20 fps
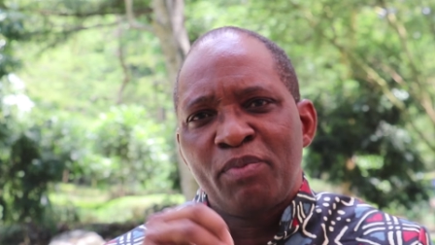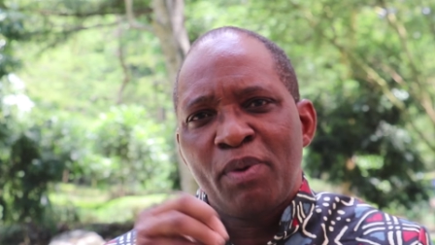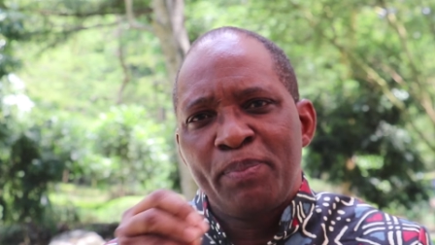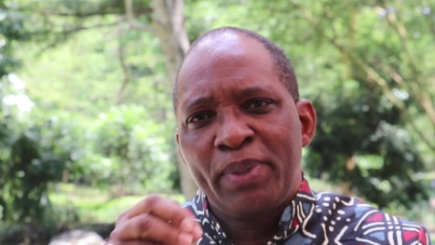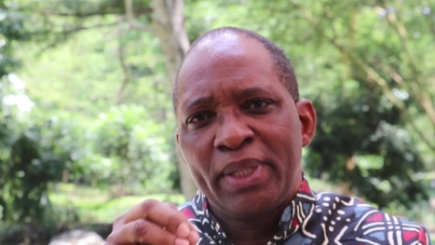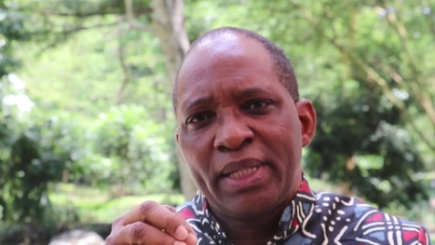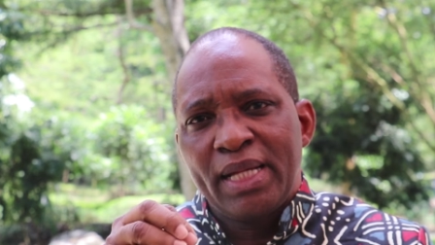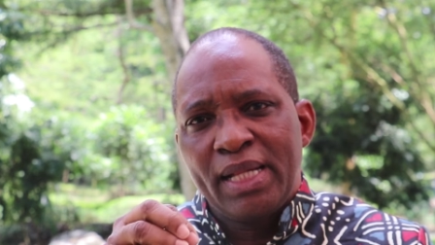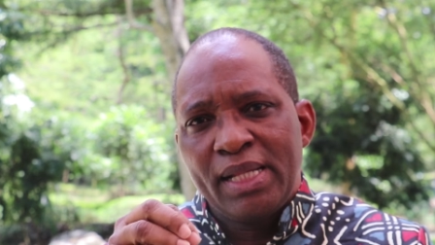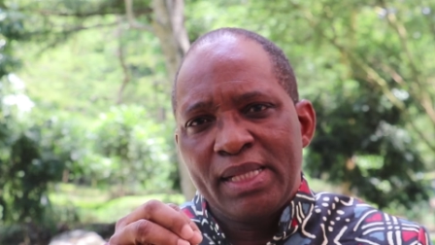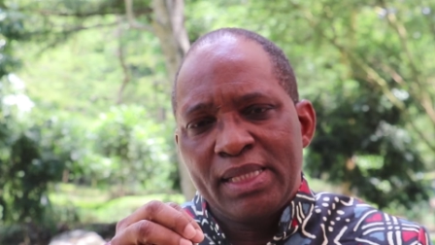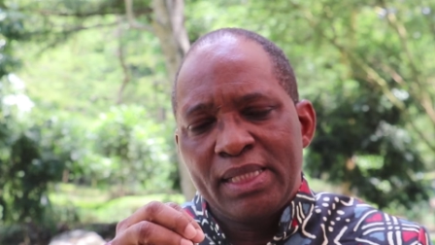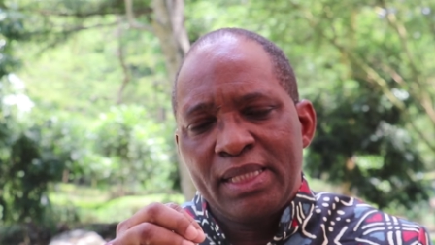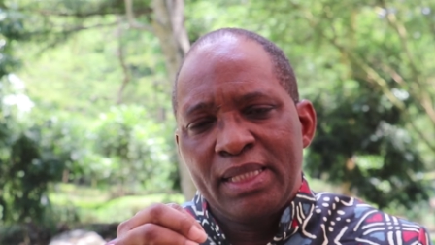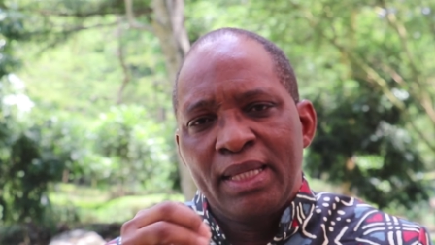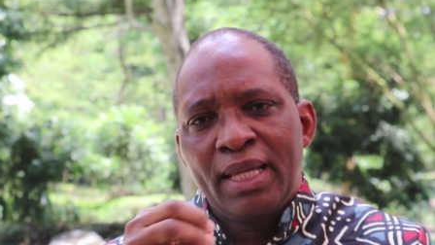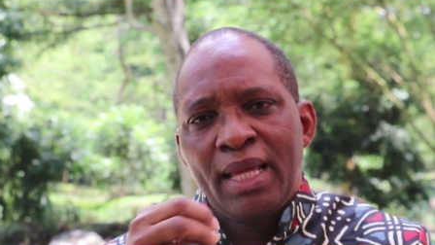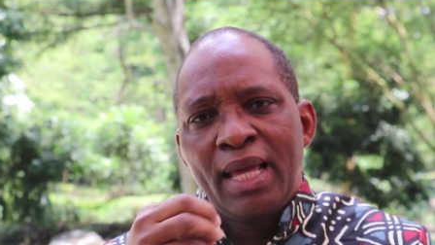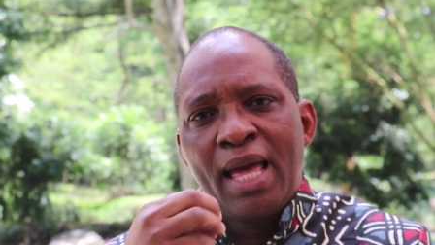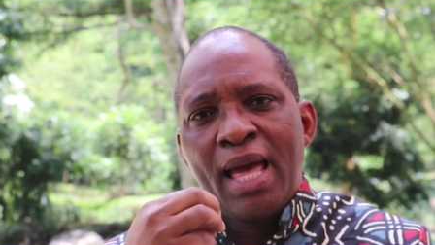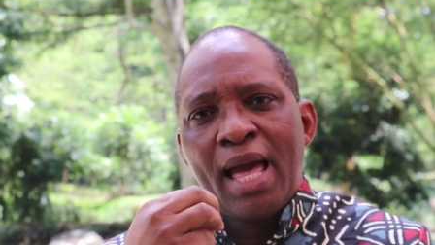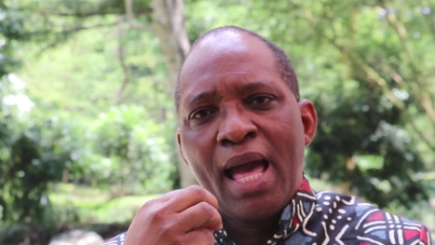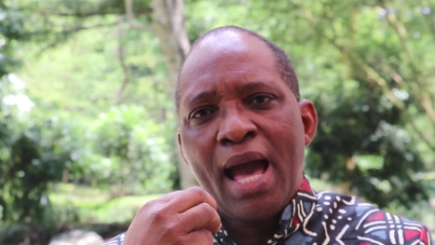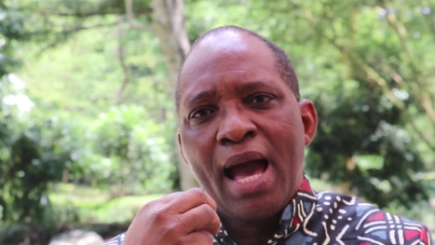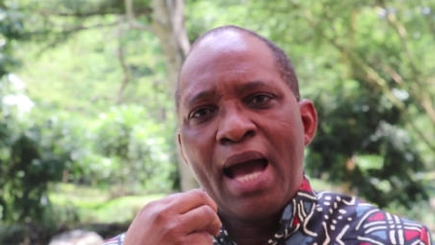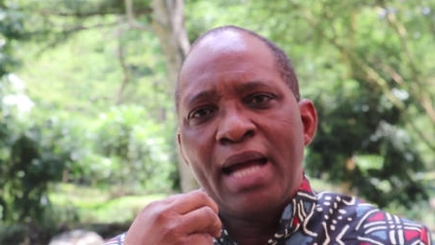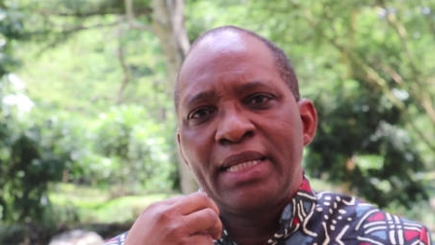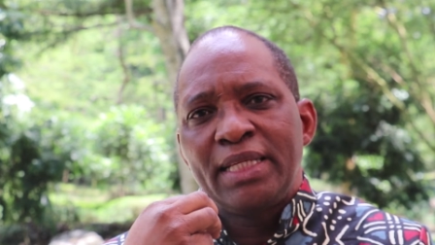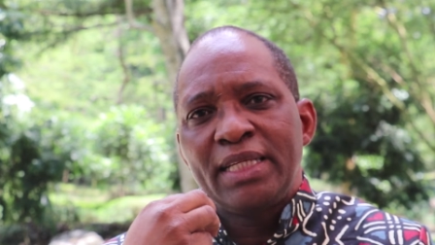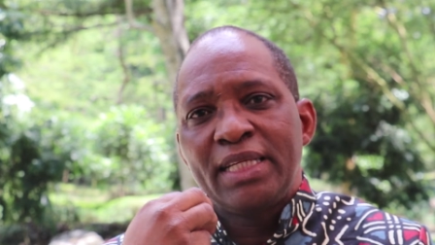public health,
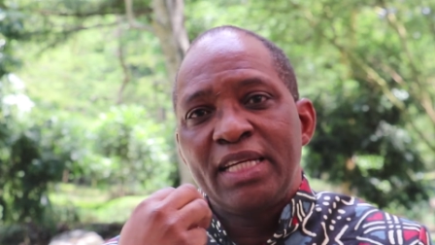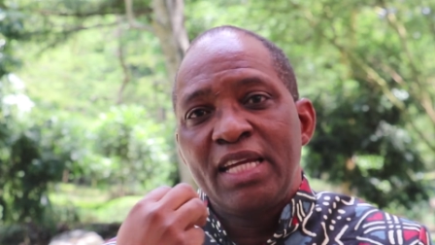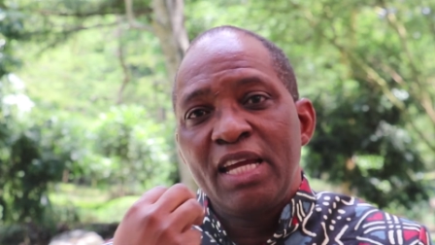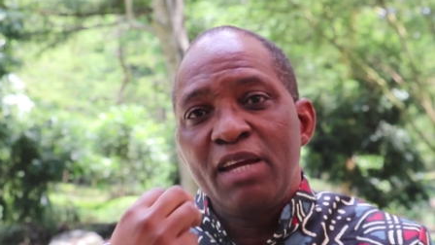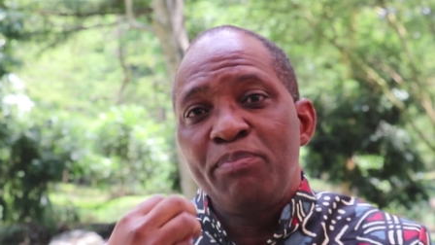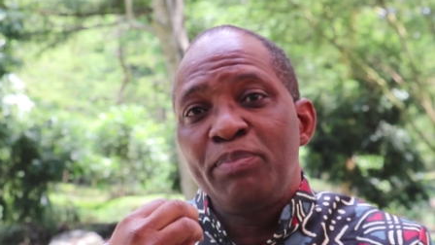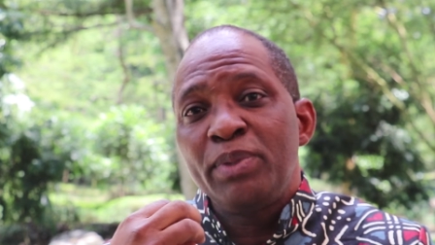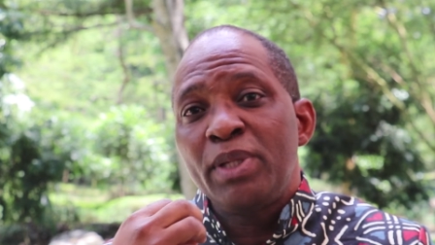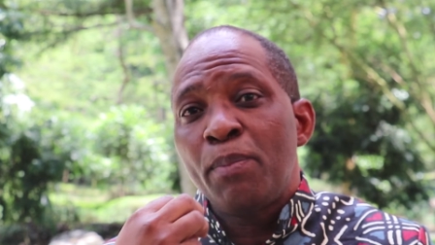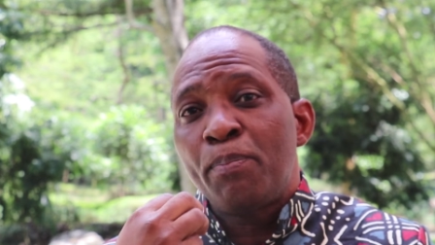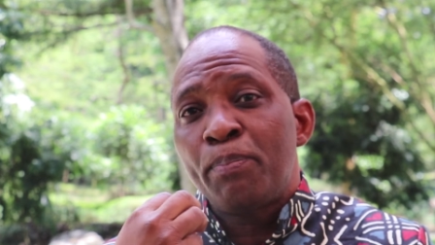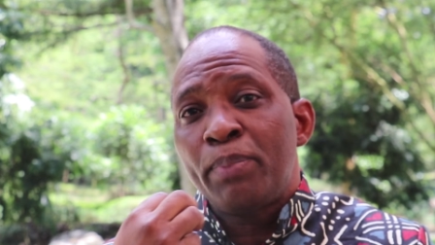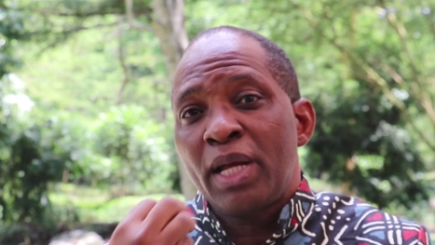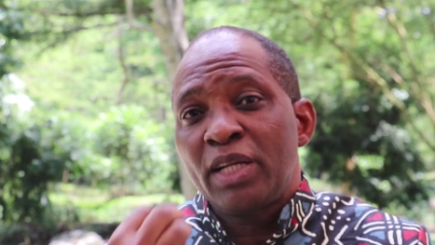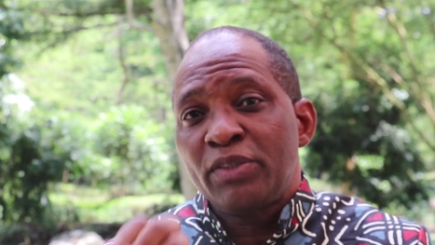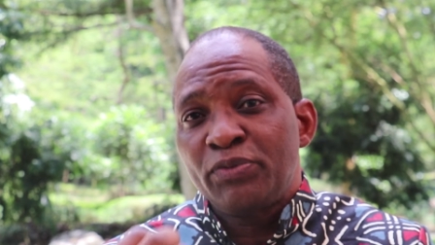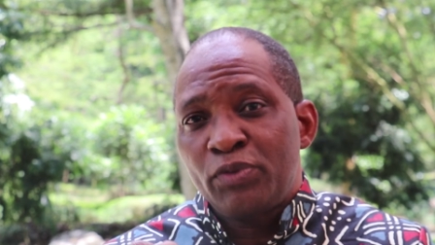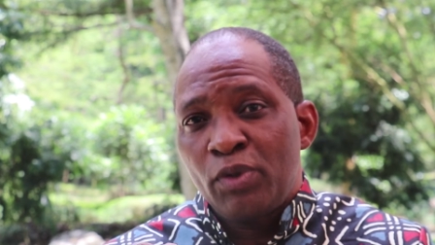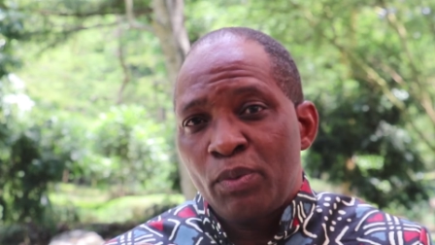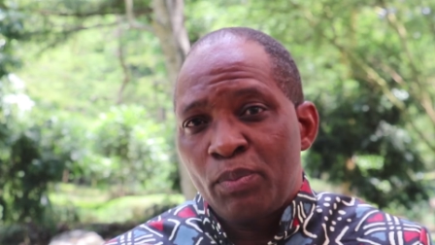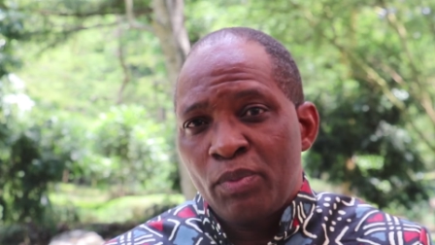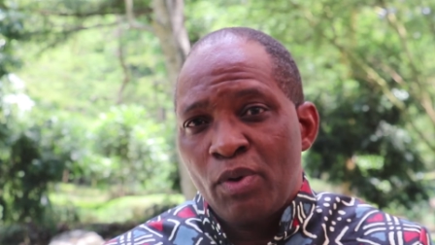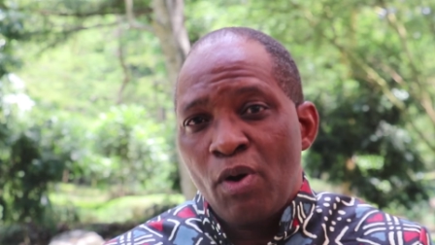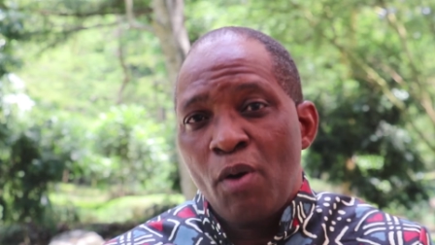and it gave me the platform